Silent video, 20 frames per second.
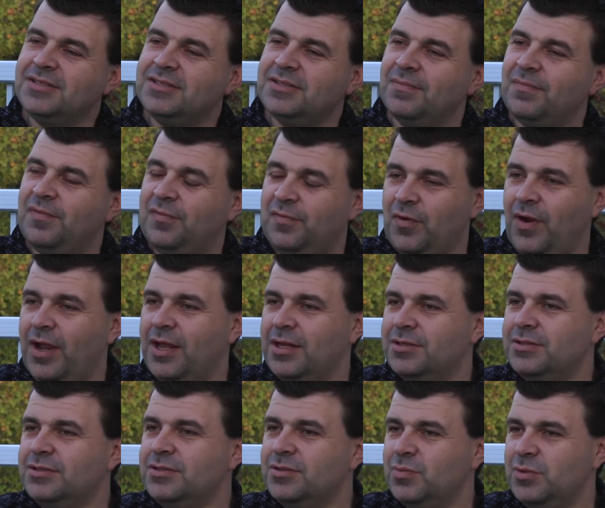some
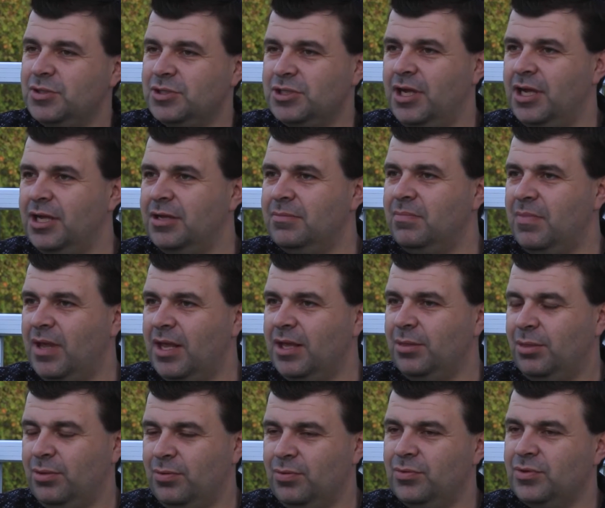friends, which I had
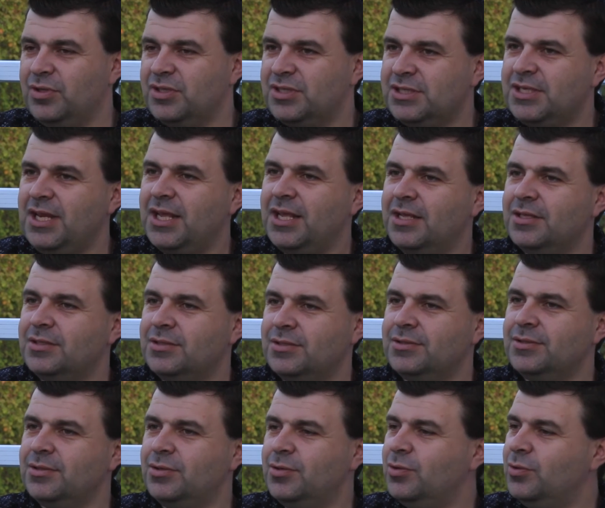made through the
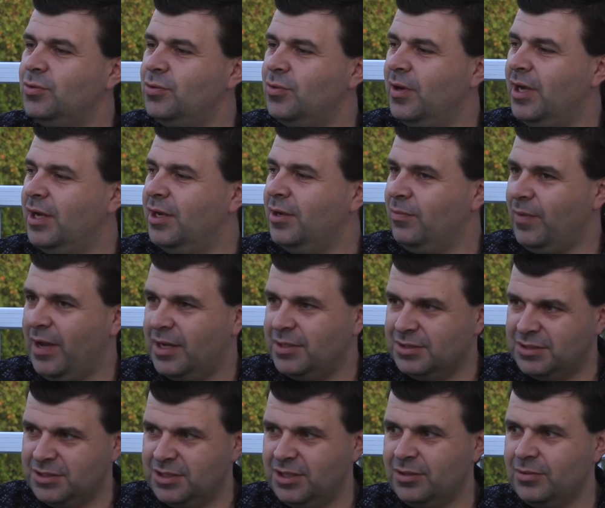States, who ran
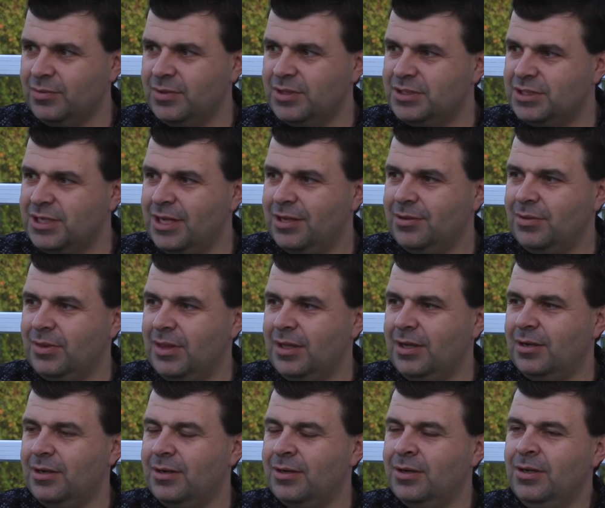distilleries down
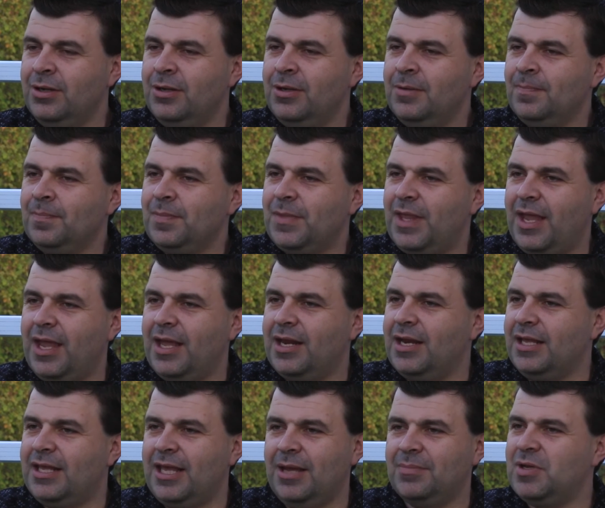there, and
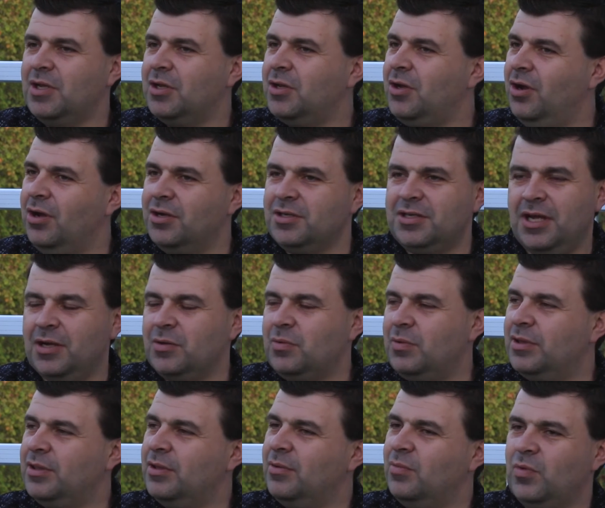I kept in contact
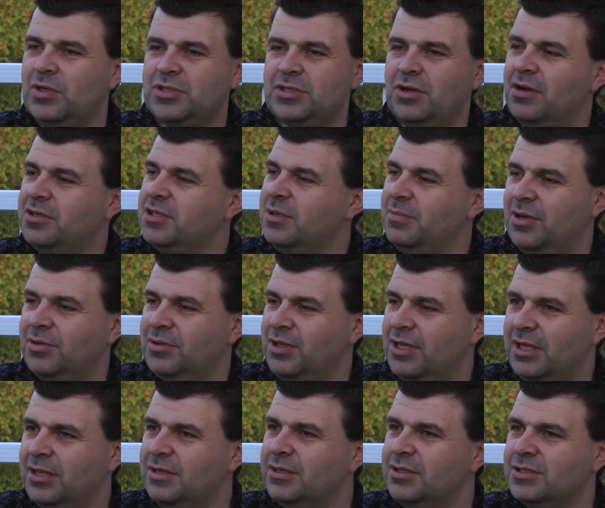with them. We talked about
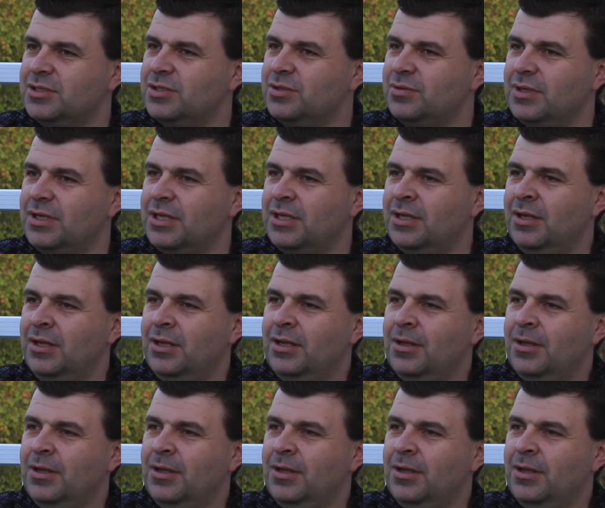the industry.